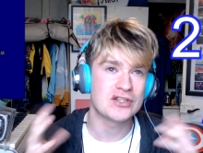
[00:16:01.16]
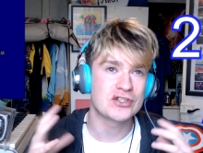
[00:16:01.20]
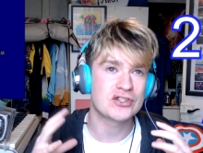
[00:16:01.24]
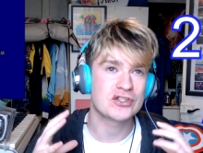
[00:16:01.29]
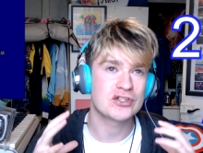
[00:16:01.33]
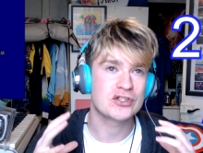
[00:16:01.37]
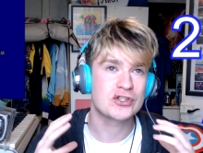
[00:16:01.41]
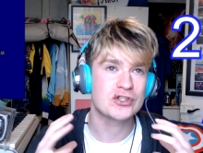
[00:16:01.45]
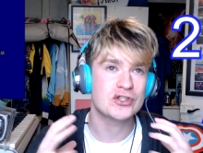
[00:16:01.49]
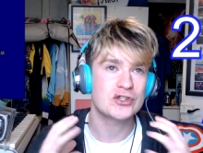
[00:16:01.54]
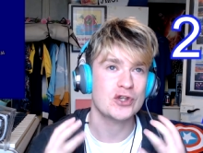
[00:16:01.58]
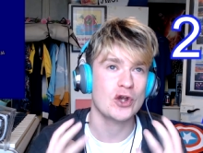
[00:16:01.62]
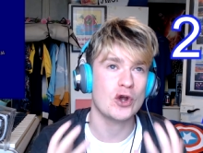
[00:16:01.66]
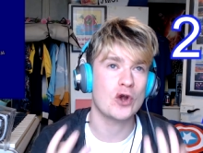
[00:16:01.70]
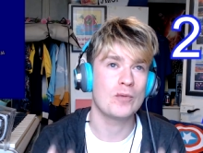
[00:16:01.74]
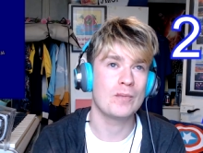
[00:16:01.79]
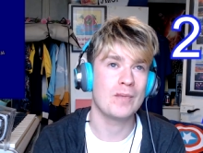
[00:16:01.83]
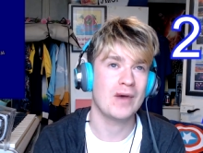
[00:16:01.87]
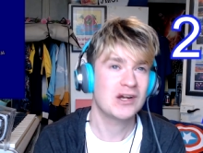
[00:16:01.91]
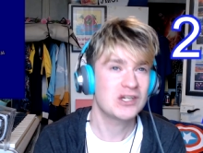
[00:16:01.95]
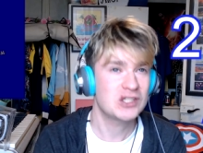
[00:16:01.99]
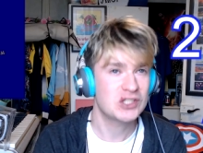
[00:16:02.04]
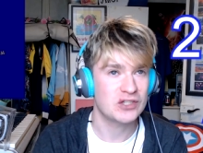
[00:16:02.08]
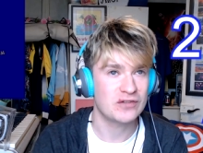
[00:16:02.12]
so
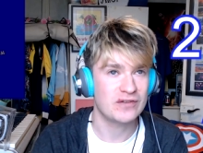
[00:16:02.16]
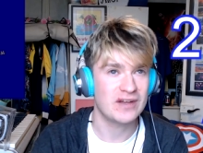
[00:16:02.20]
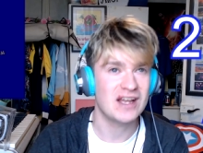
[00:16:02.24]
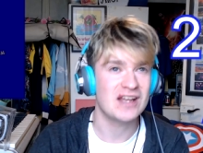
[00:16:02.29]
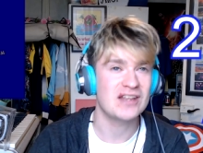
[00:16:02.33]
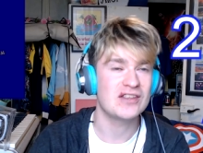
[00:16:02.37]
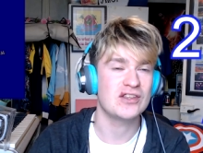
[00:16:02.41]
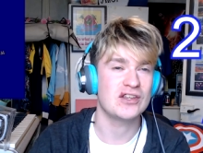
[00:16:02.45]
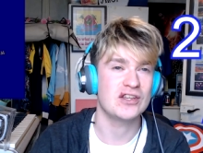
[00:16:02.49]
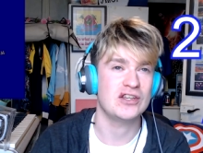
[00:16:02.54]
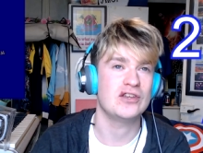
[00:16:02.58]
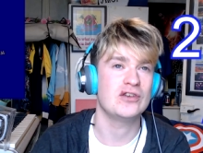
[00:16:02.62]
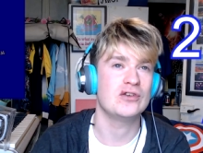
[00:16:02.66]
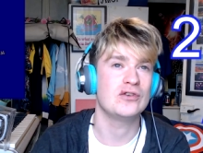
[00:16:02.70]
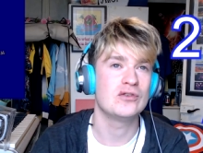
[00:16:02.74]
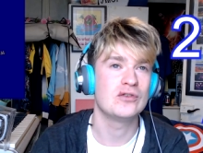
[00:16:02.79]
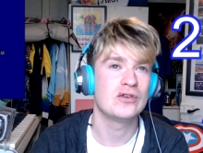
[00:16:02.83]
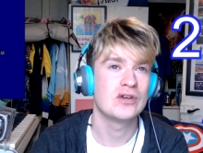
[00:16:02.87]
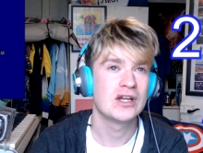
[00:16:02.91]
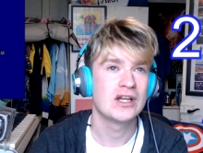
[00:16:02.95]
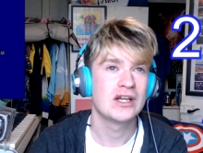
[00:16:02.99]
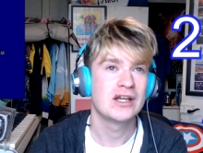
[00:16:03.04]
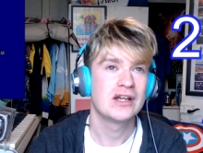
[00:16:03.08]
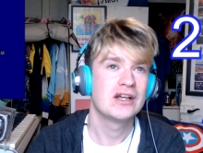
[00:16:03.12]
much of it that you
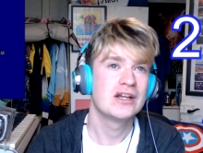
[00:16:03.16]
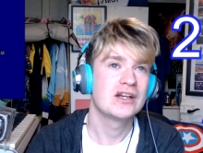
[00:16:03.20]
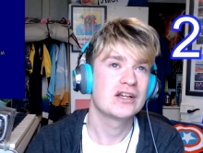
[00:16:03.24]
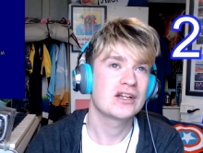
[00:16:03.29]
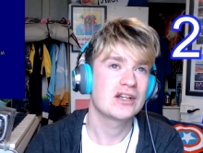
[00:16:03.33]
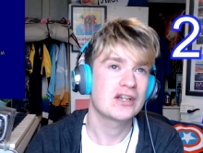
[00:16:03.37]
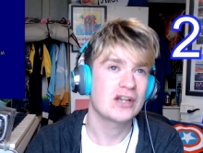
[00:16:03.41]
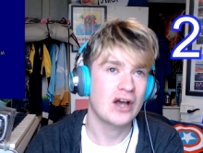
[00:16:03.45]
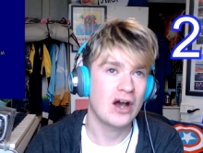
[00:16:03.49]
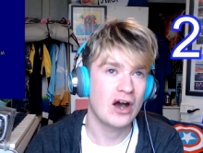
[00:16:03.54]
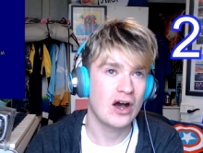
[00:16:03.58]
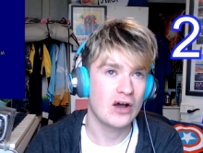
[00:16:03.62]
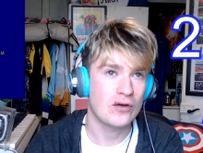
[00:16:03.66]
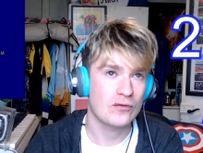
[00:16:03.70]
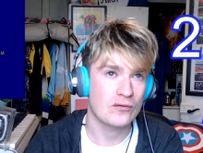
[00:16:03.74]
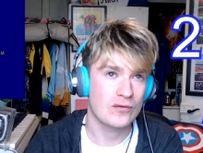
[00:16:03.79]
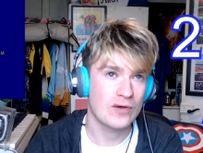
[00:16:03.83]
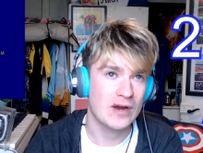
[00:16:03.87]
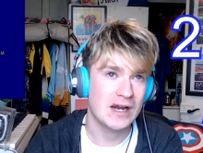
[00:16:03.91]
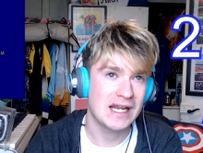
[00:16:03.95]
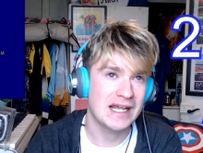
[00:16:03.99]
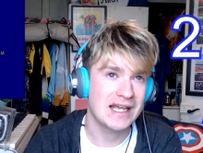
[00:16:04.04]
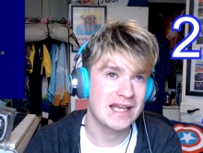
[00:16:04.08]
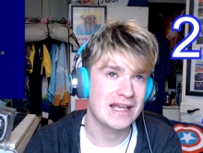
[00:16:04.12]
can't
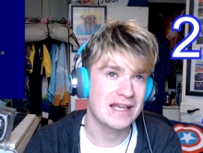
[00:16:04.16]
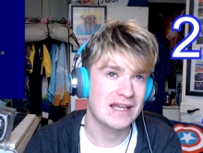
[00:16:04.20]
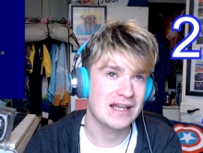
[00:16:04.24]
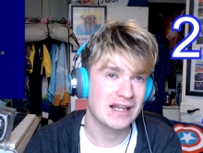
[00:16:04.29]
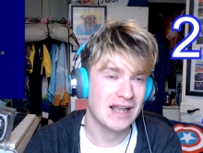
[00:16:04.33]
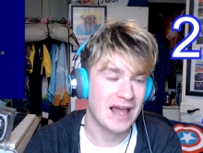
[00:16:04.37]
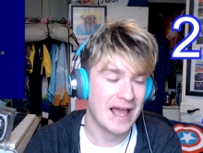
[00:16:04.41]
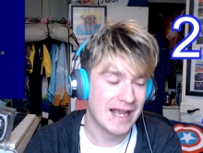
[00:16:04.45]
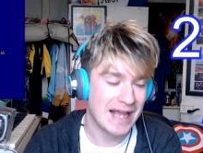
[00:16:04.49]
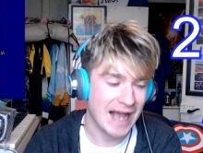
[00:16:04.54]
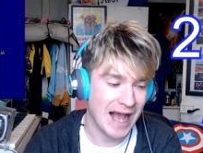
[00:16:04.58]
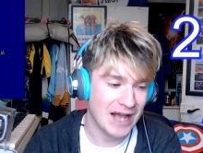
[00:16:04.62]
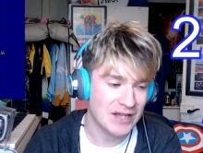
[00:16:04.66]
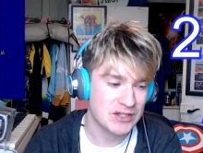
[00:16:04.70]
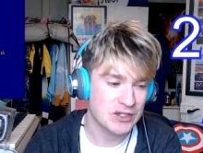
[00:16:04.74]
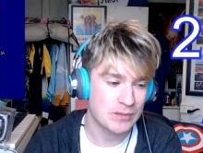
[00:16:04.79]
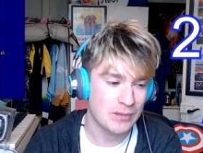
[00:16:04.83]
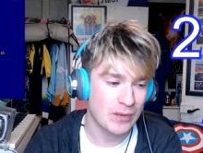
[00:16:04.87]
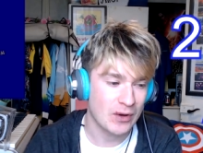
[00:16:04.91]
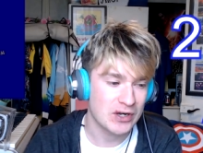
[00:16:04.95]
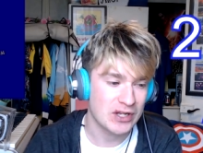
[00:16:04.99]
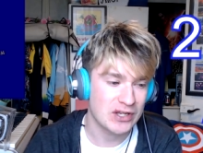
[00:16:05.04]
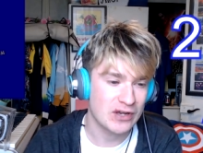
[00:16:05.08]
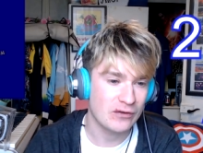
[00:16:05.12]
really, like, as a
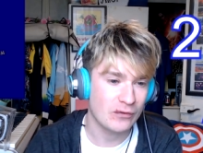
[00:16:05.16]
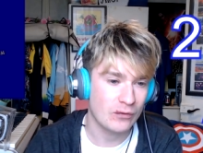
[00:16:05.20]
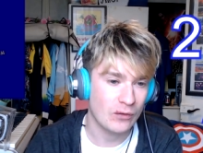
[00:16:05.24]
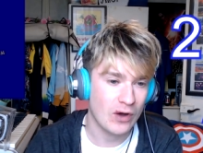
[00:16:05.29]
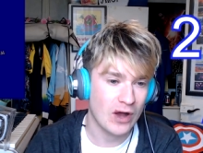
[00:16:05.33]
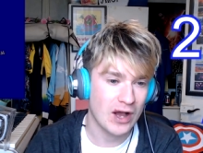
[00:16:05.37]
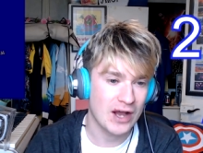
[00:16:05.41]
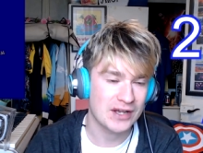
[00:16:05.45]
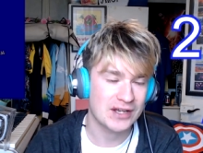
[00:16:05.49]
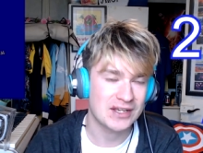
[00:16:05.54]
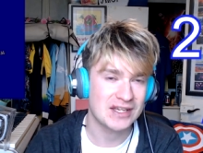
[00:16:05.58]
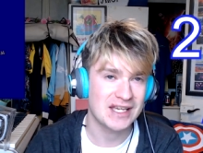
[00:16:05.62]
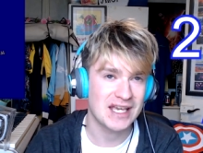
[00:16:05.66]
body of work,